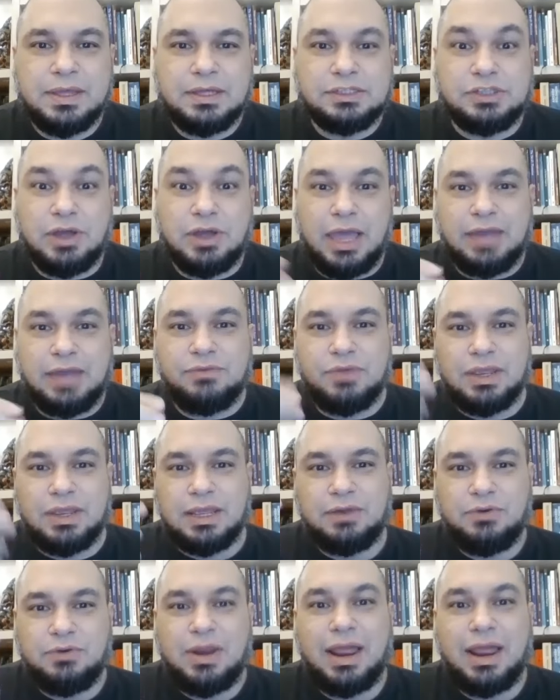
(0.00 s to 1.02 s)
So, and
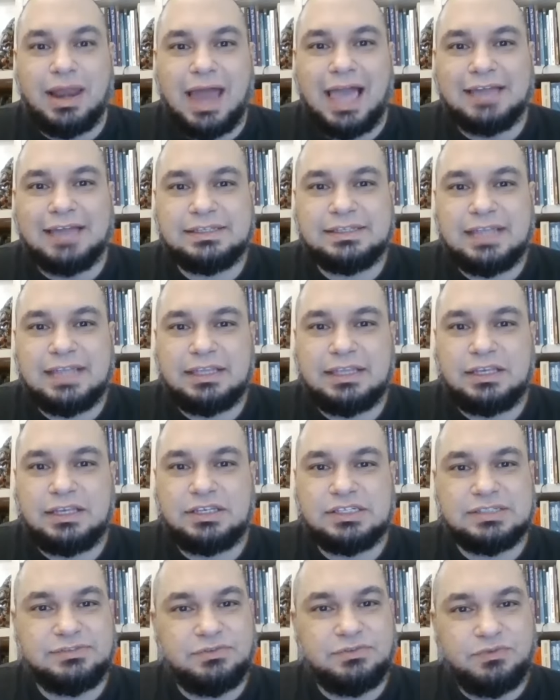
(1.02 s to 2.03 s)
we realized that
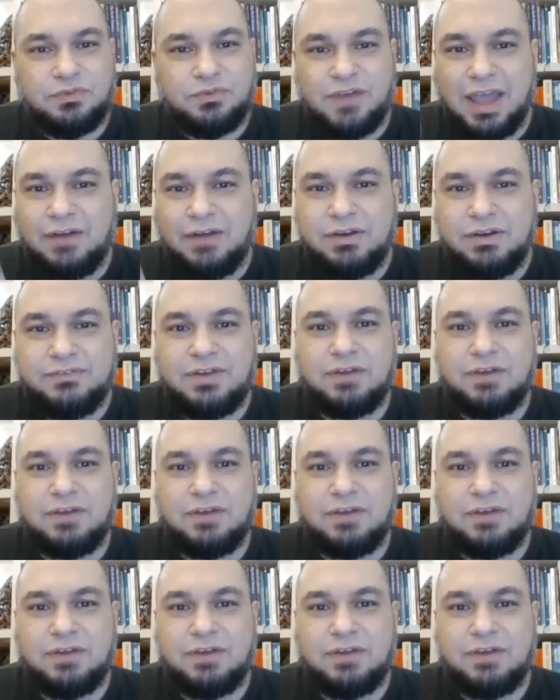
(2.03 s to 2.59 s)
it's very,